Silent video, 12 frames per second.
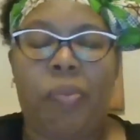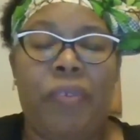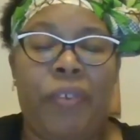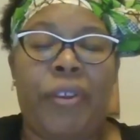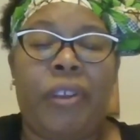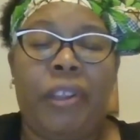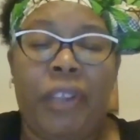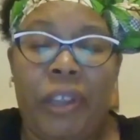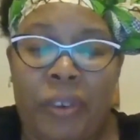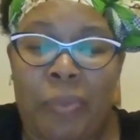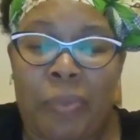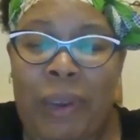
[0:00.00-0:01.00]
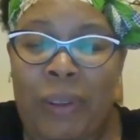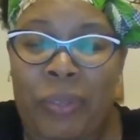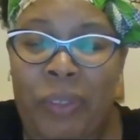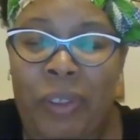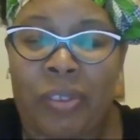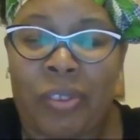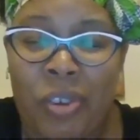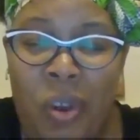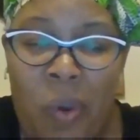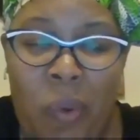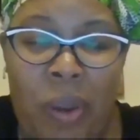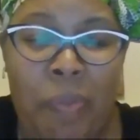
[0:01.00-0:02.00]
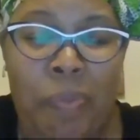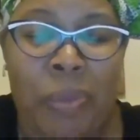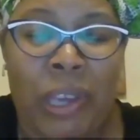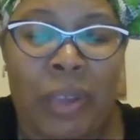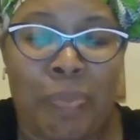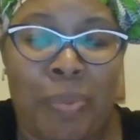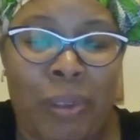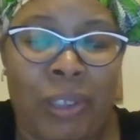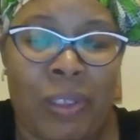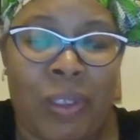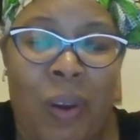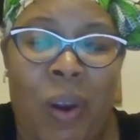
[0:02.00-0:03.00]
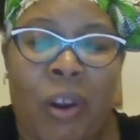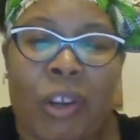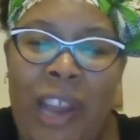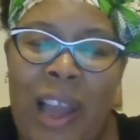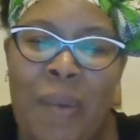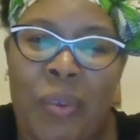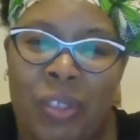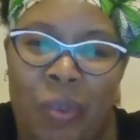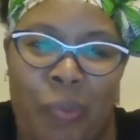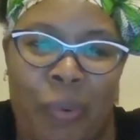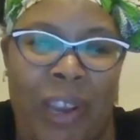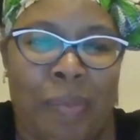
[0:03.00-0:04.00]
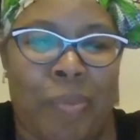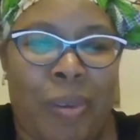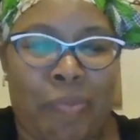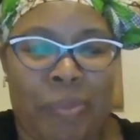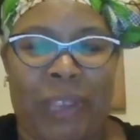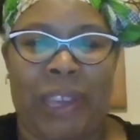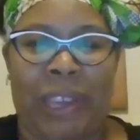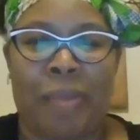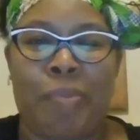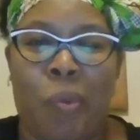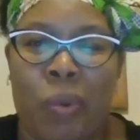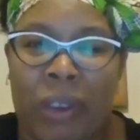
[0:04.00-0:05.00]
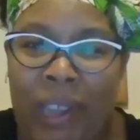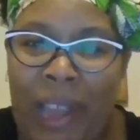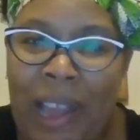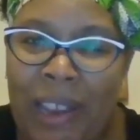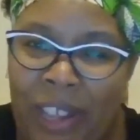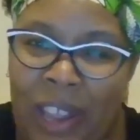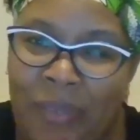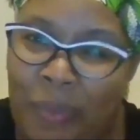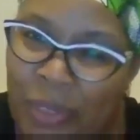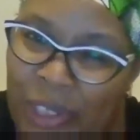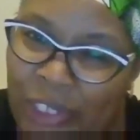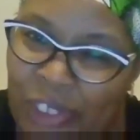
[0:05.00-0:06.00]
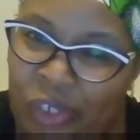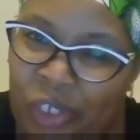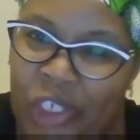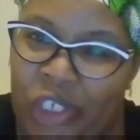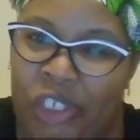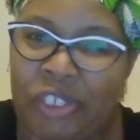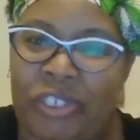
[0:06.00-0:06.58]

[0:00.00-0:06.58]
be very clear about this. Noah began building the ark not when the rain began, but when God gave him the instructions.